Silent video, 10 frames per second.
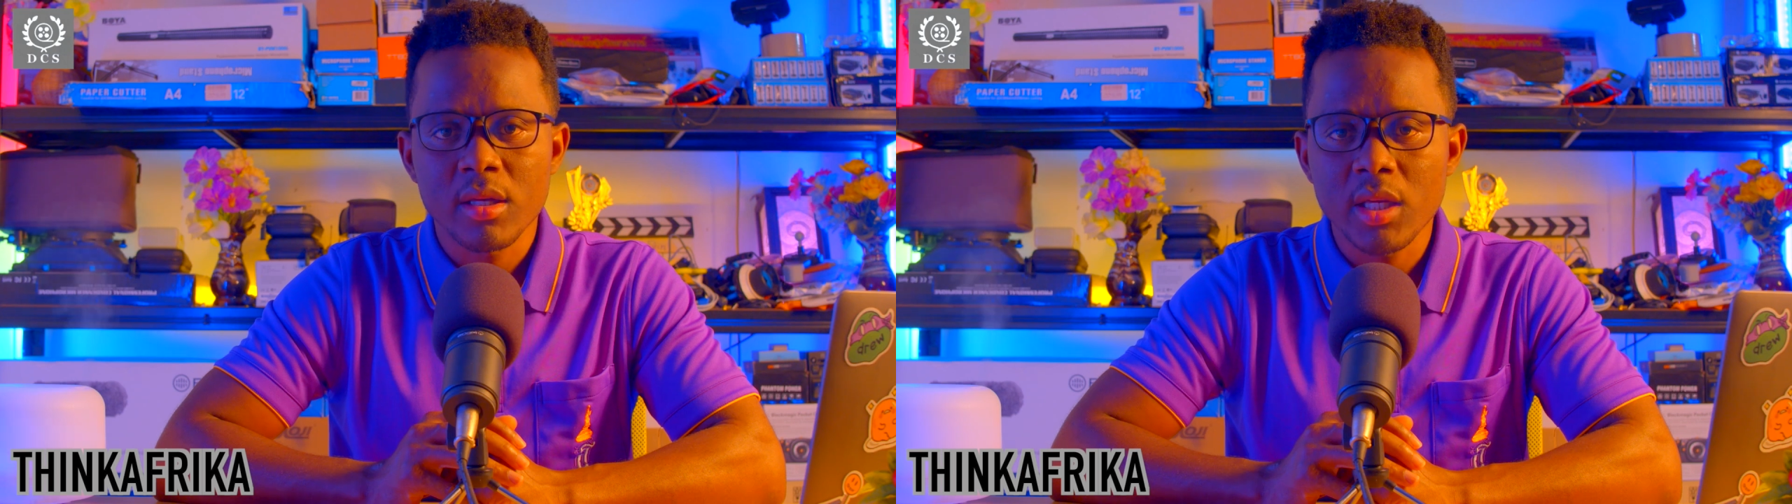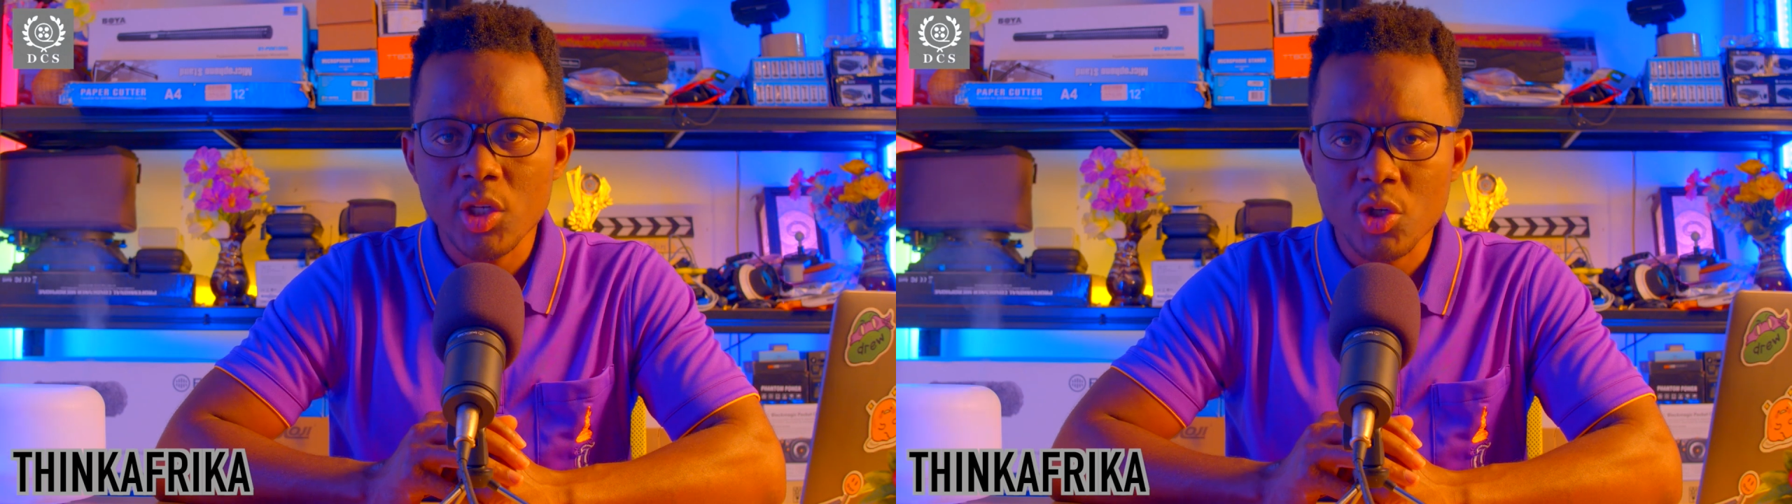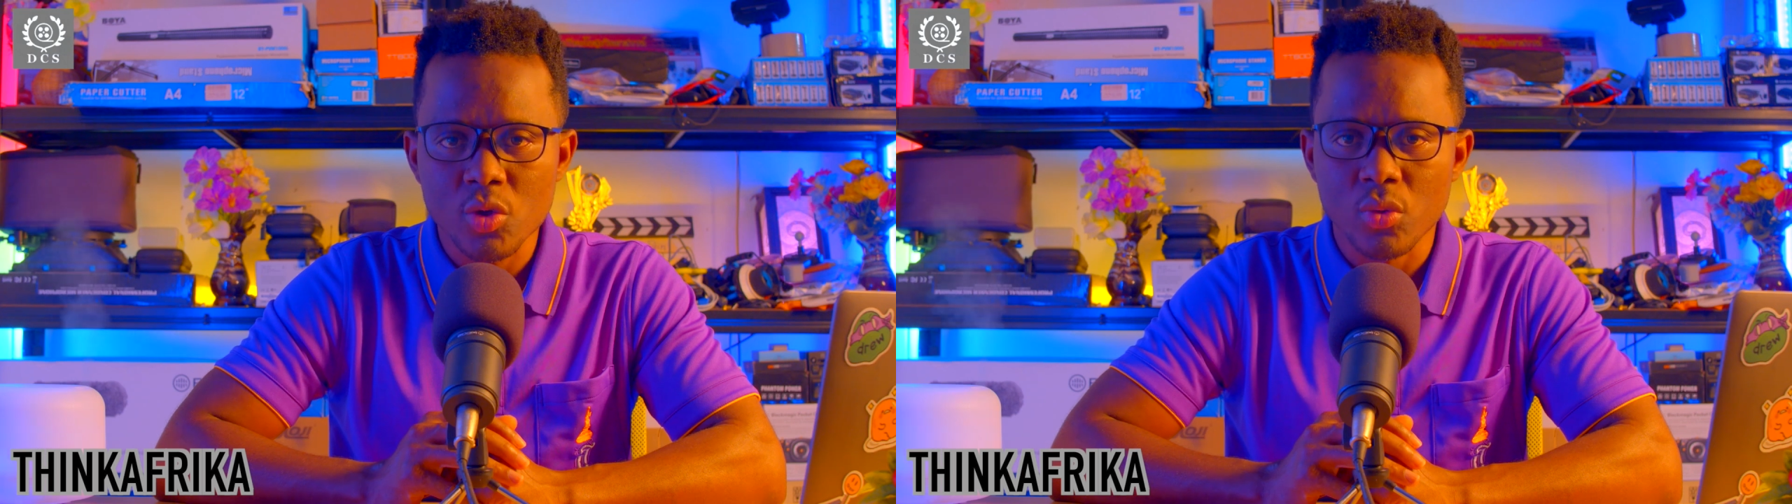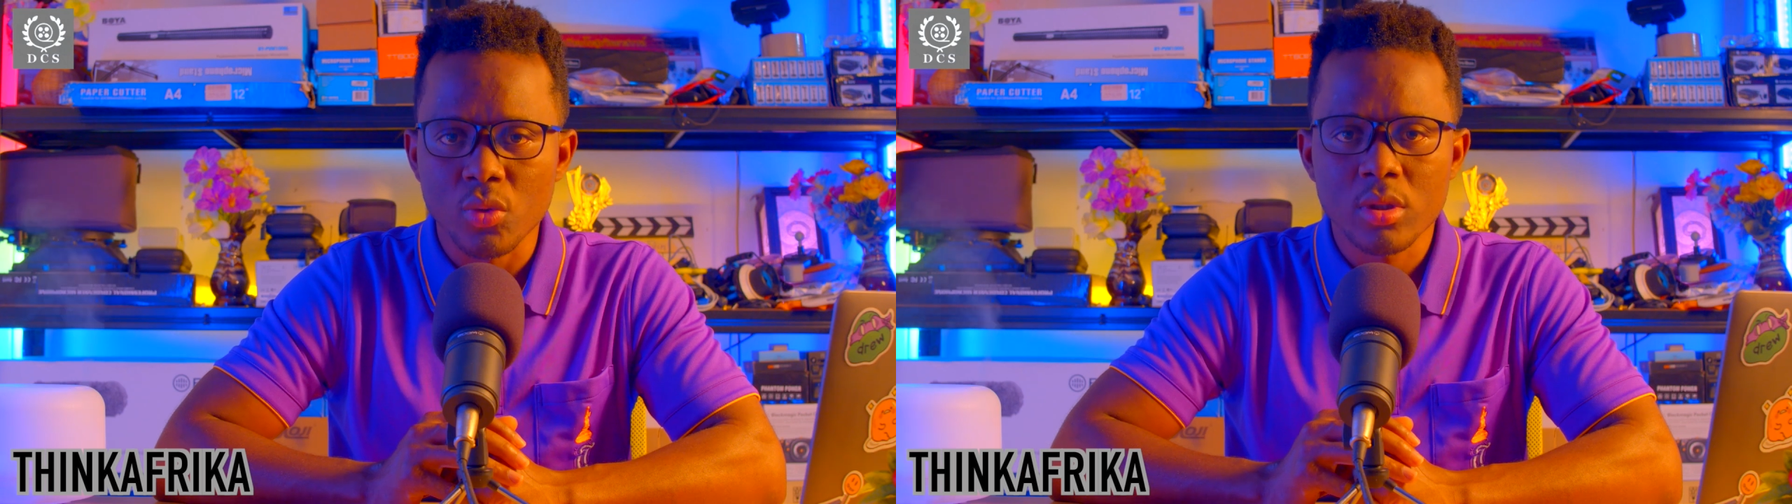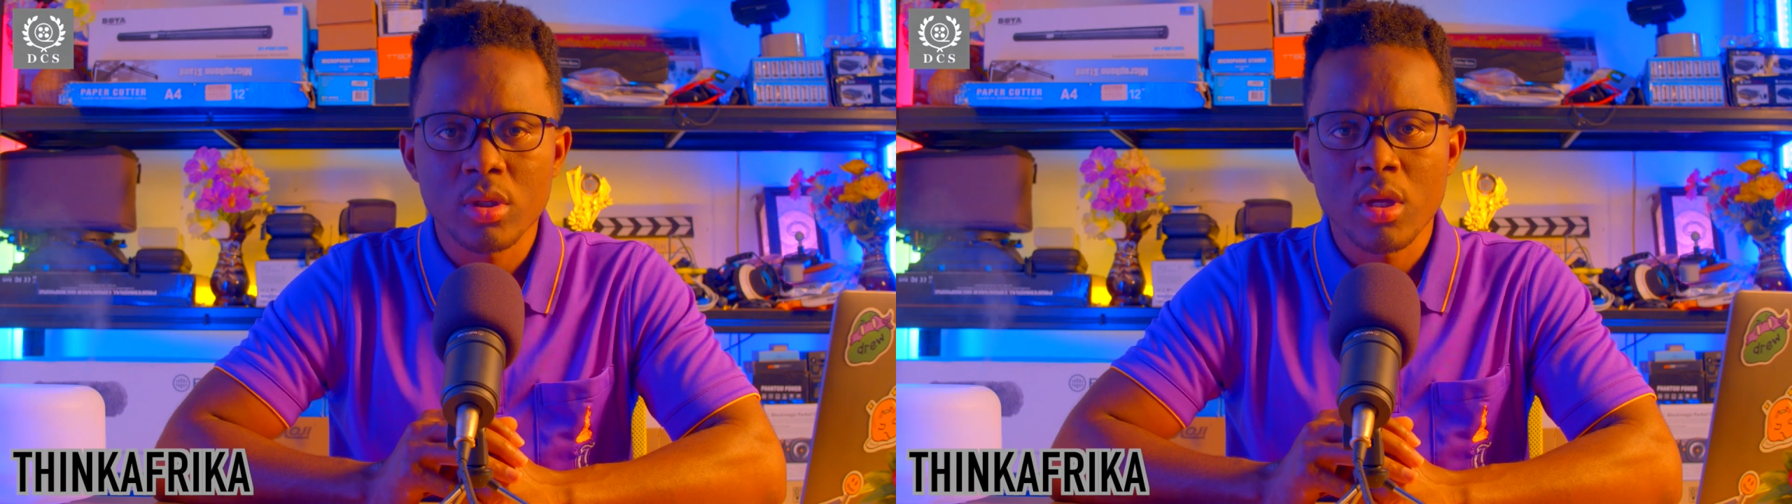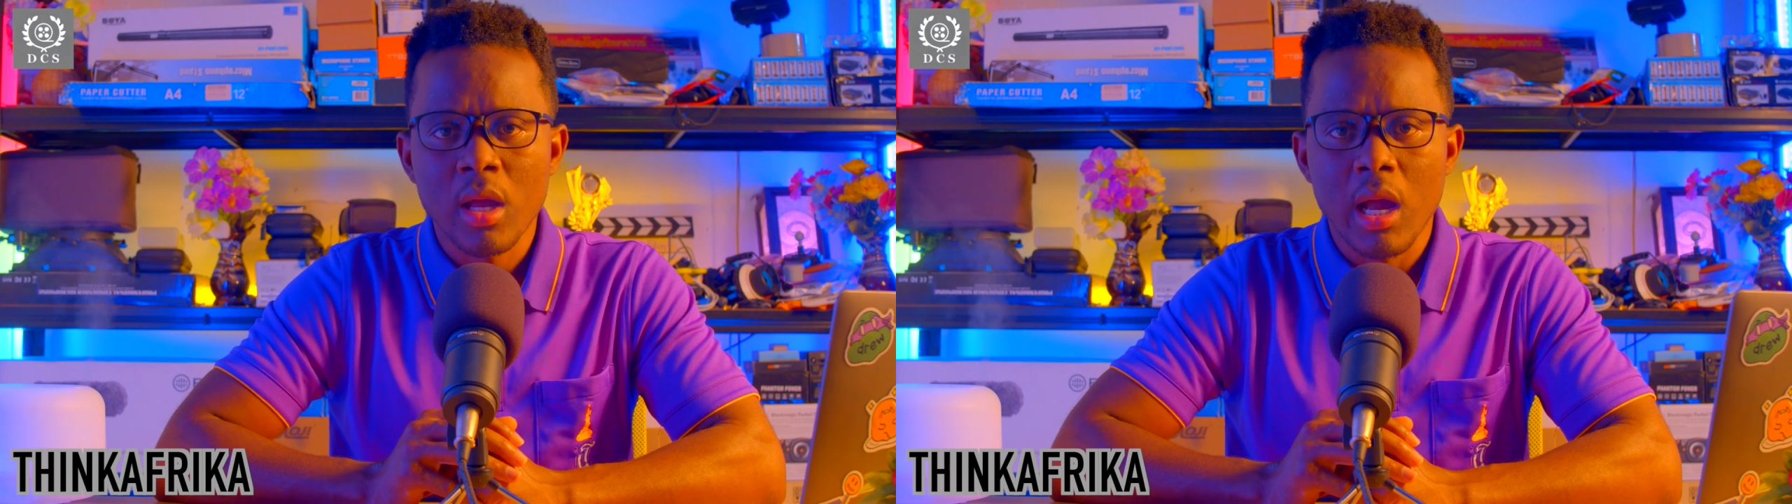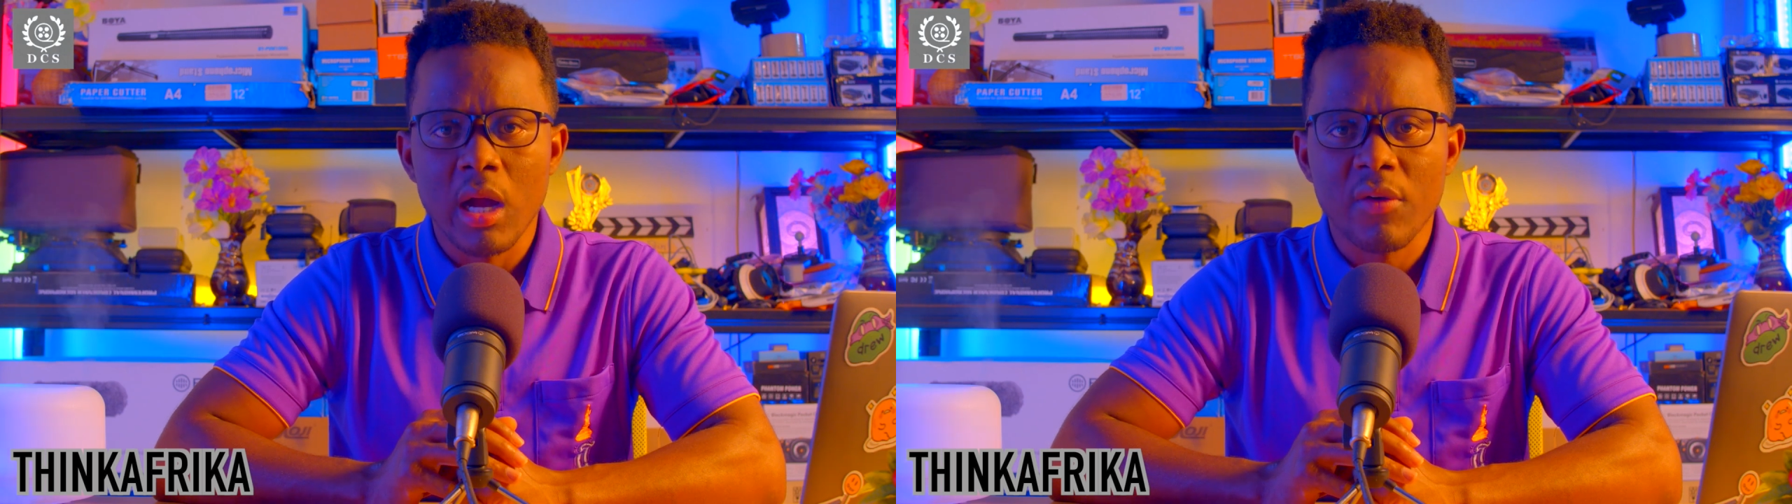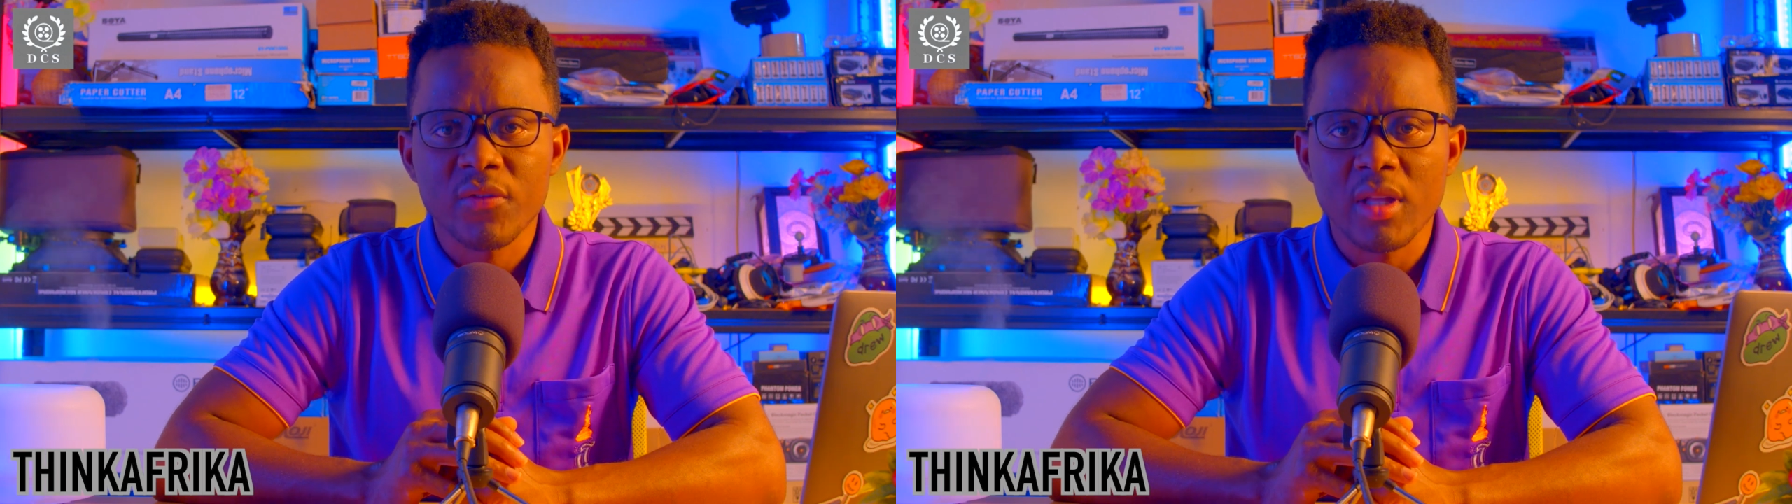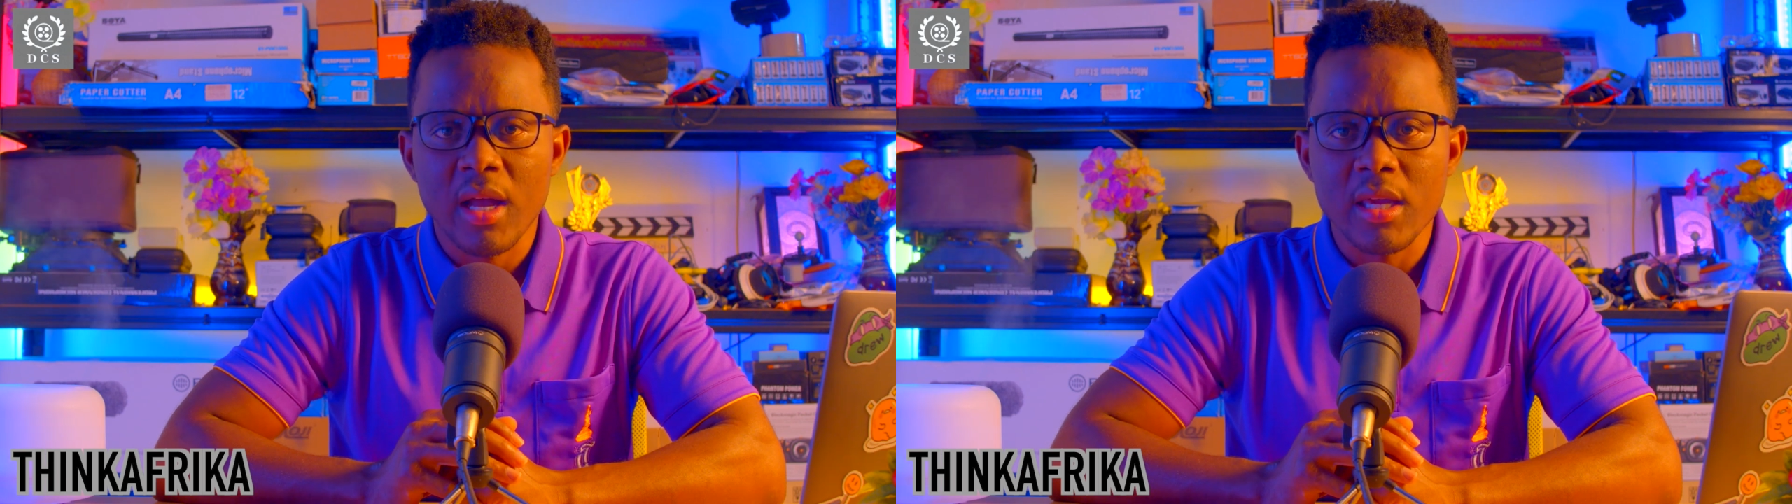issued after